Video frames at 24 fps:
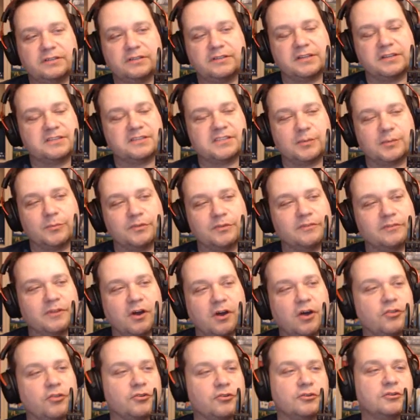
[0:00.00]
that some of the
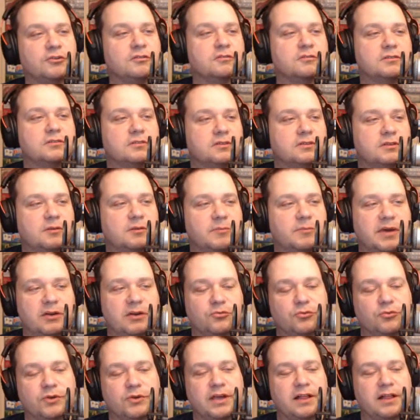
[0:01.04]
other
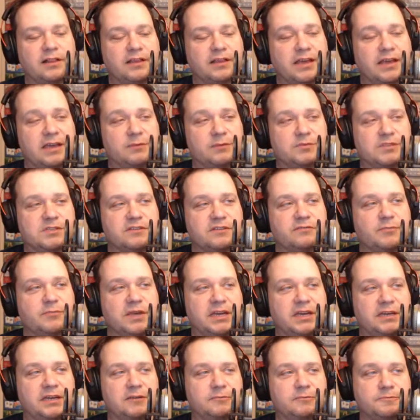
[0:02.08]
battle royale games have
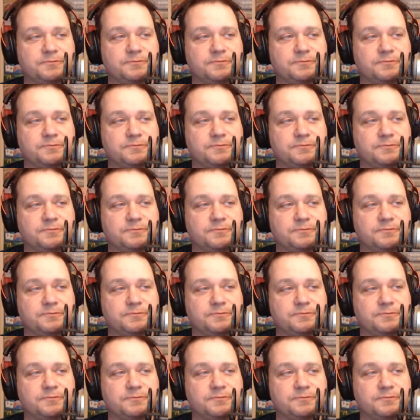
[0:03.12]
made.